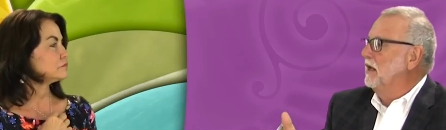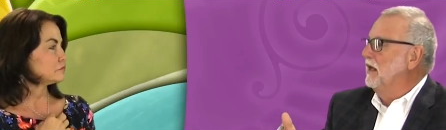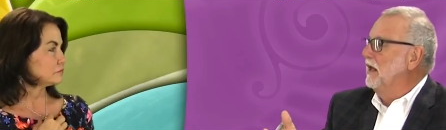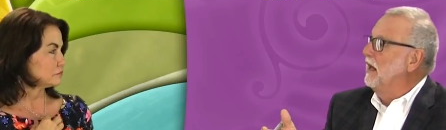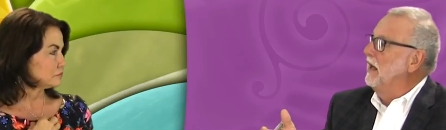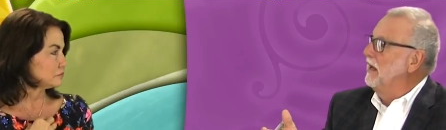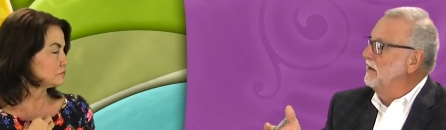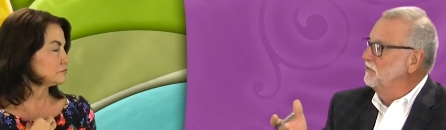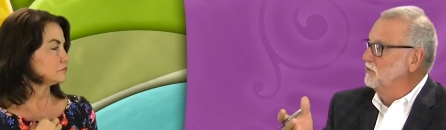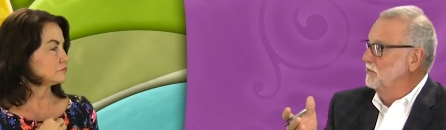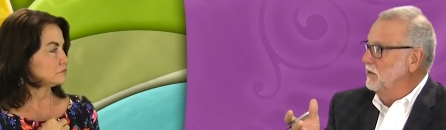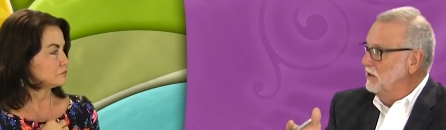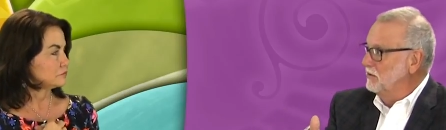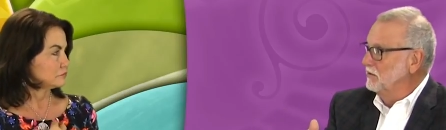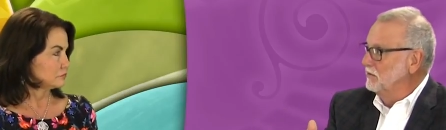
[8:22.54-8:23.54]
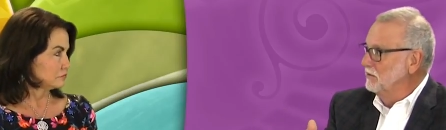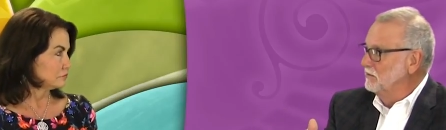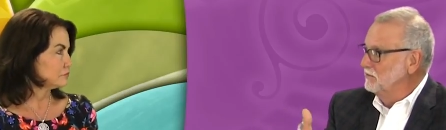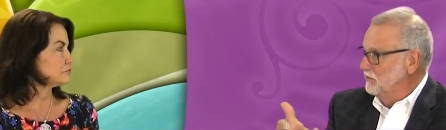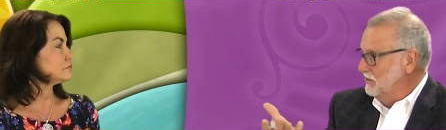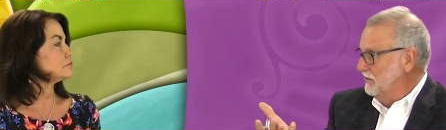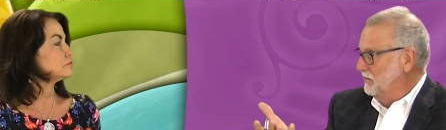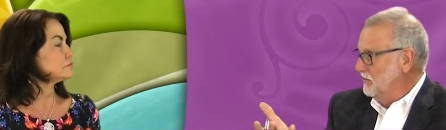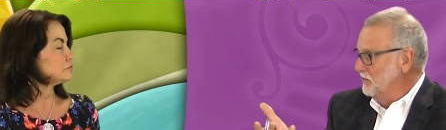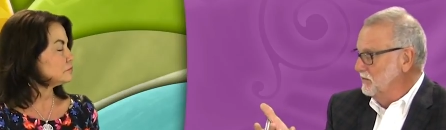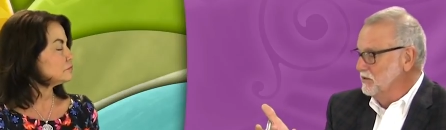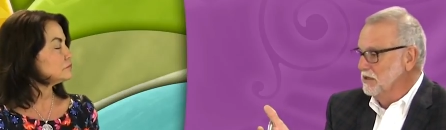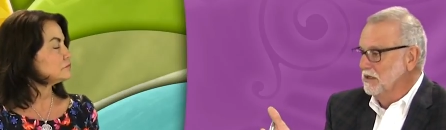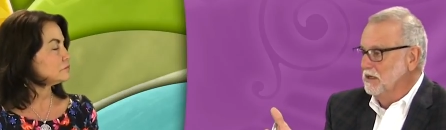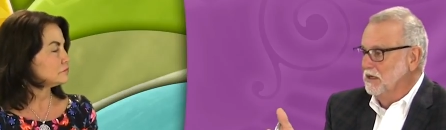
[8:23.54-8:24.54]
Speaker 1: I, I have some other mm-hmm.
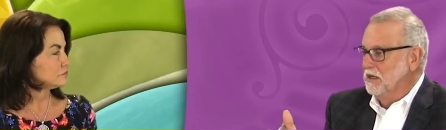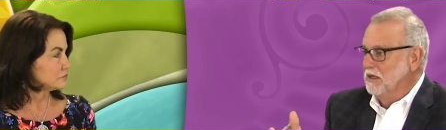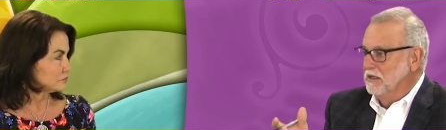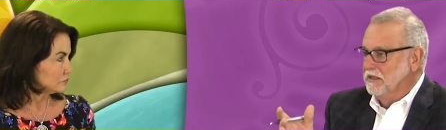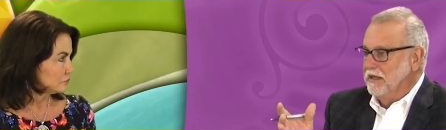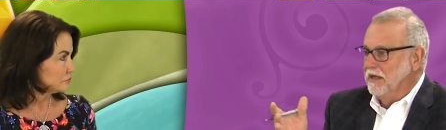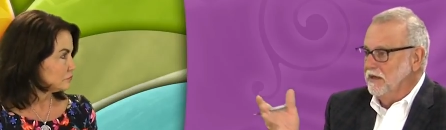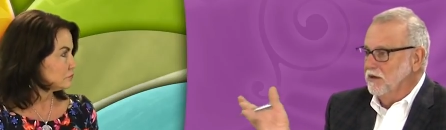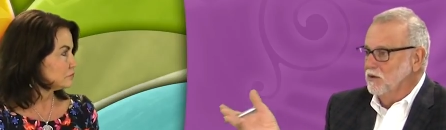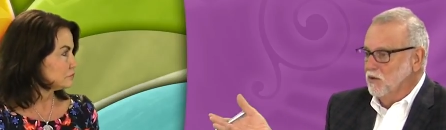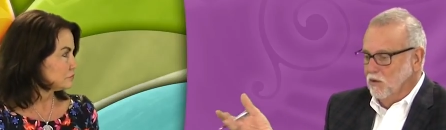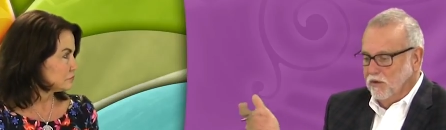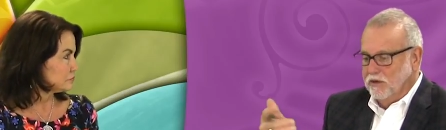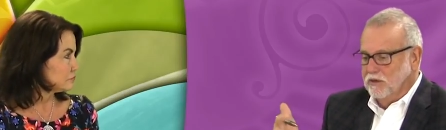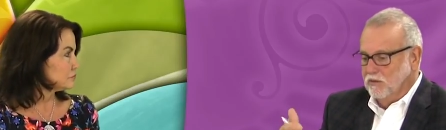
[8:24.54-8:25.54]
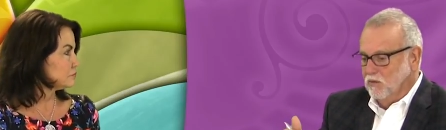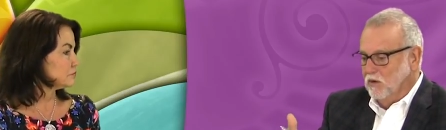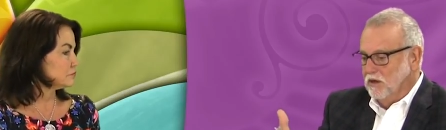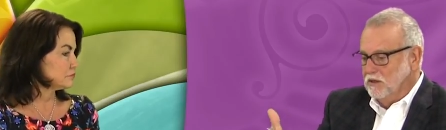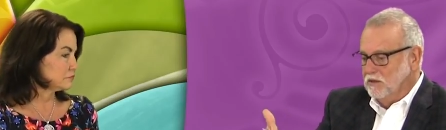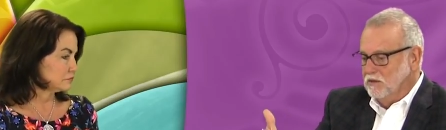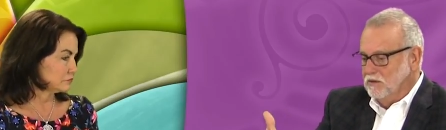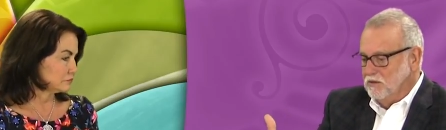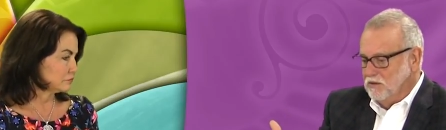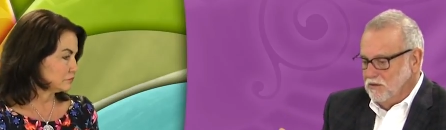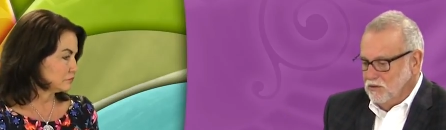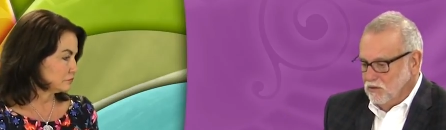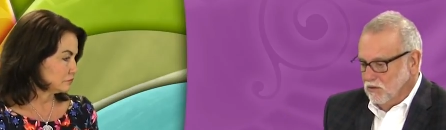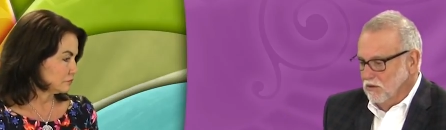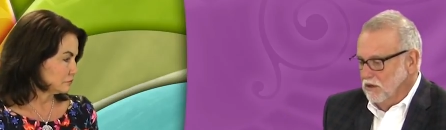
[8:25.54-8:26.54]
symptoms that, according mm-hmm. to what
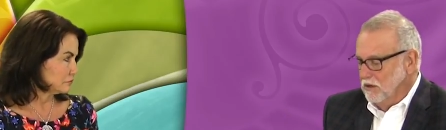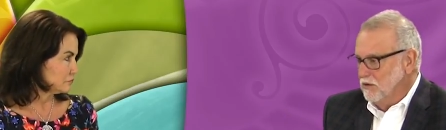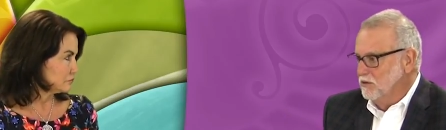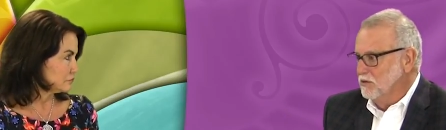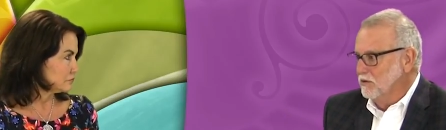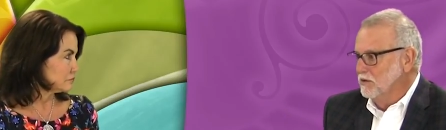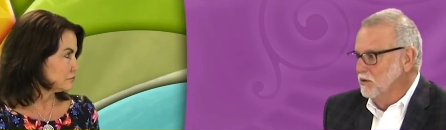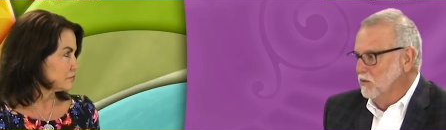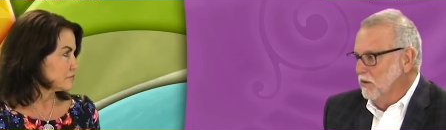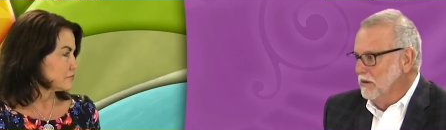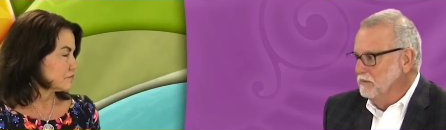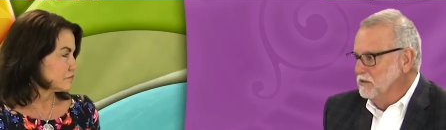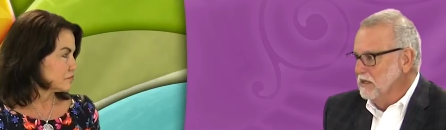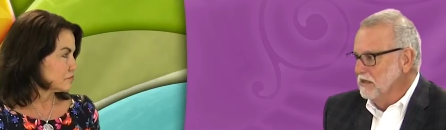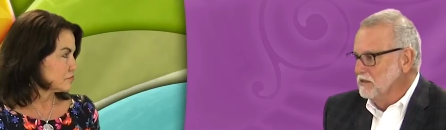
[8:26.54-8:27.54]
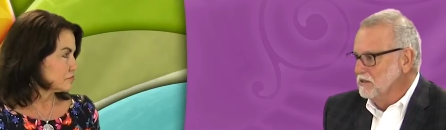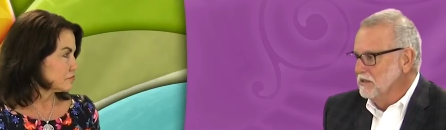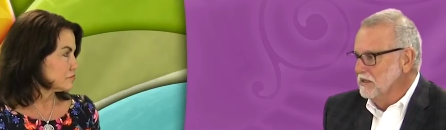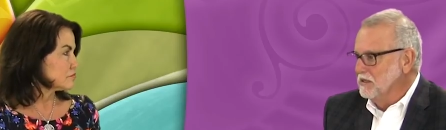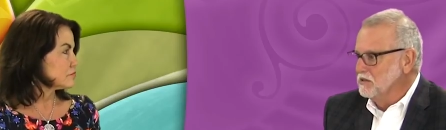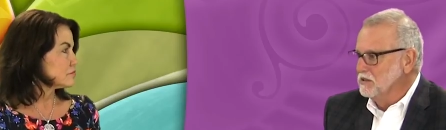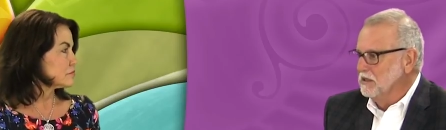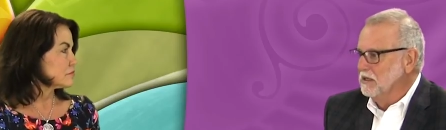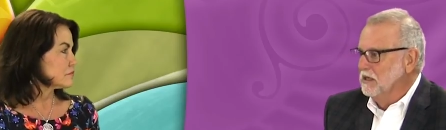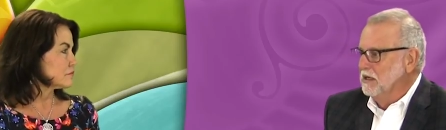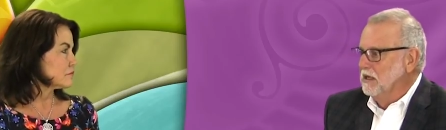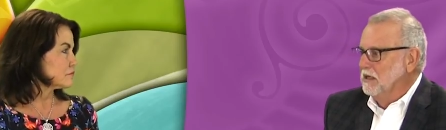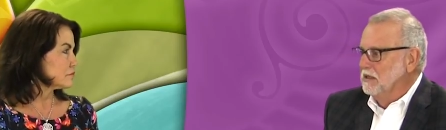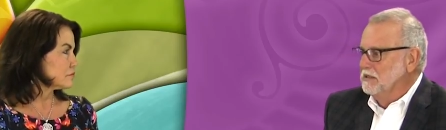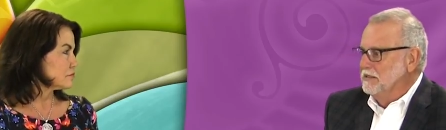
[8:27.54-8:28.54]
your literature on your website says,
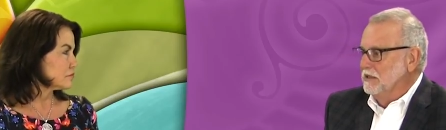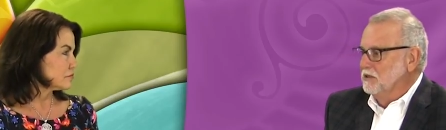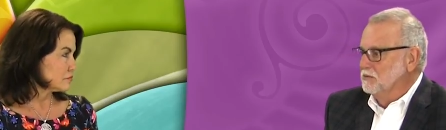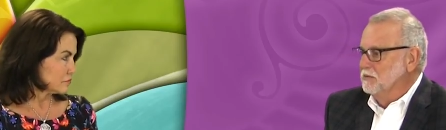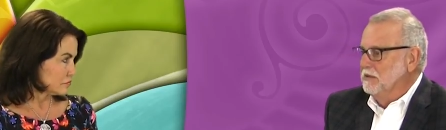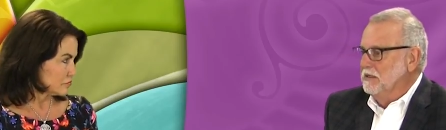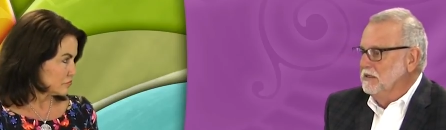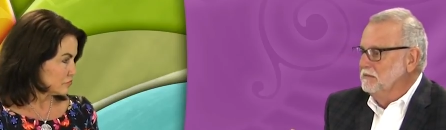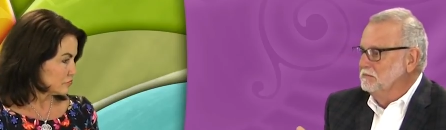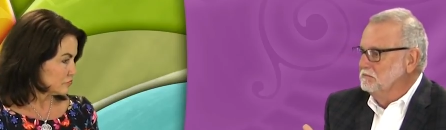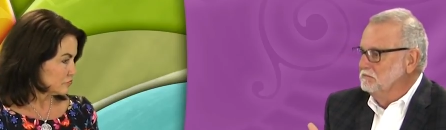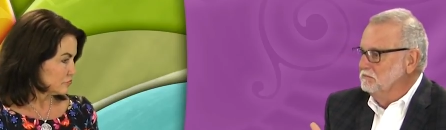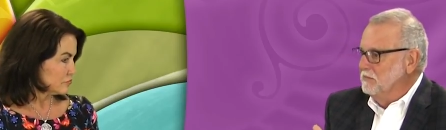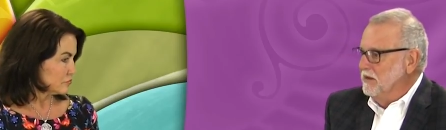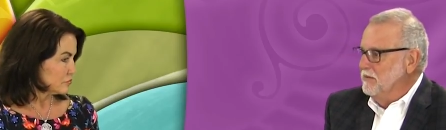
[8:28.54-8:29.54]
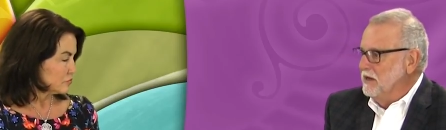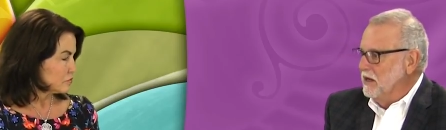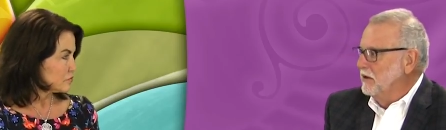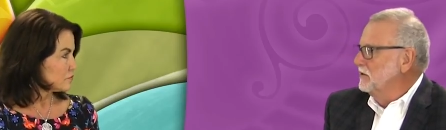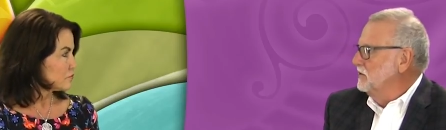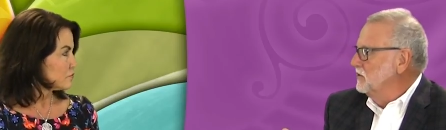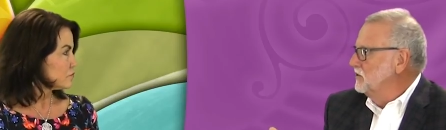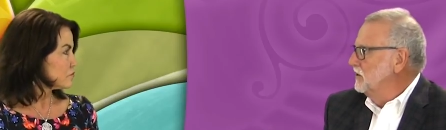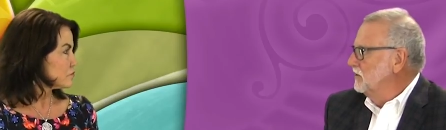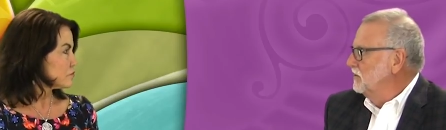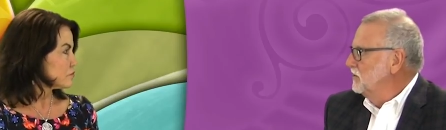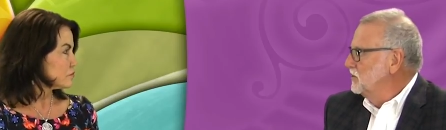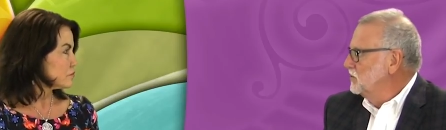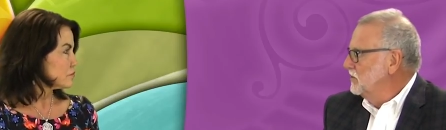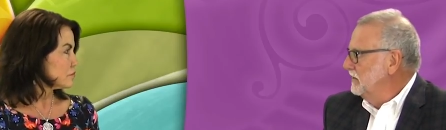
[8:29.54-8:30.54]
tells me maybe I ought to consider
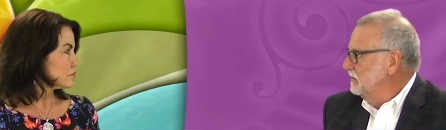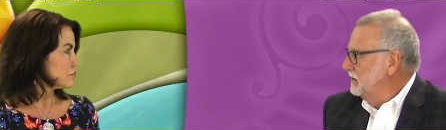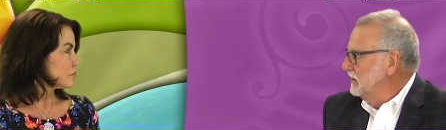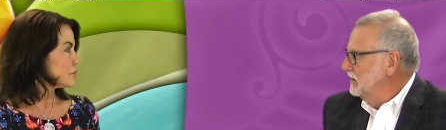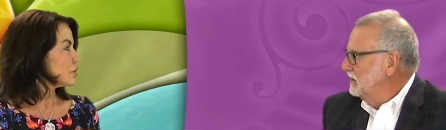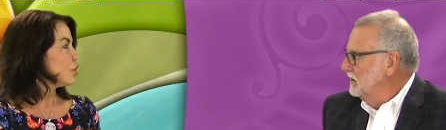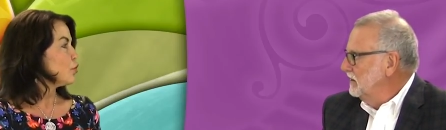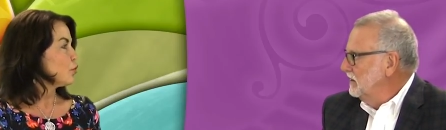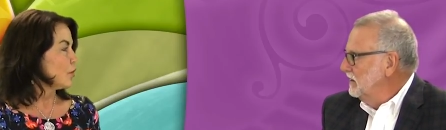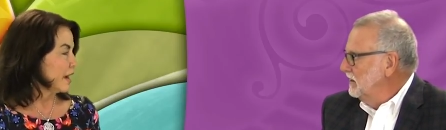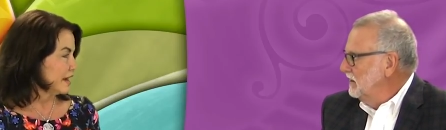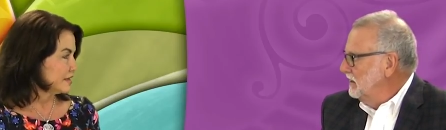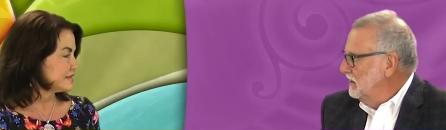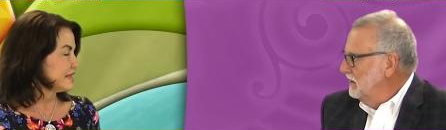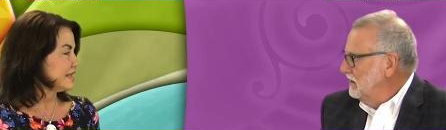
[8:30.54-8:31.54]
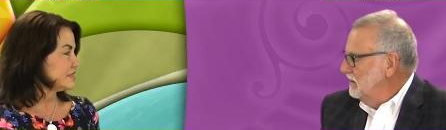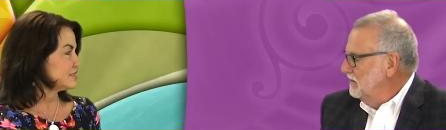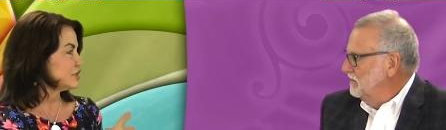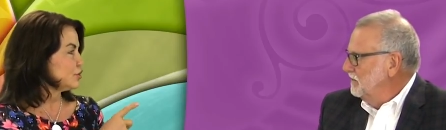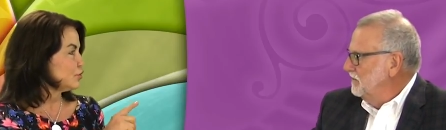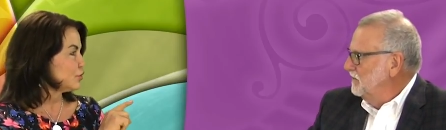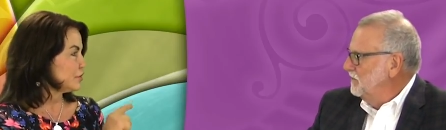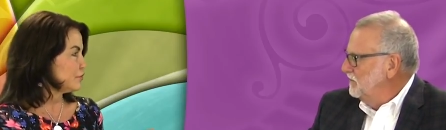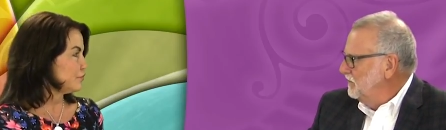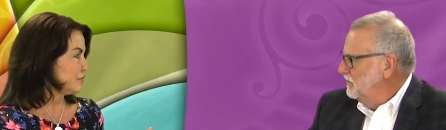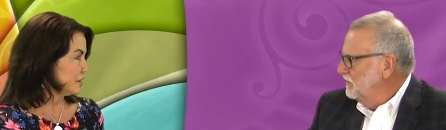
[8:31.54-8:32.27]
this treatment.
Speaker 2: Right, things that you could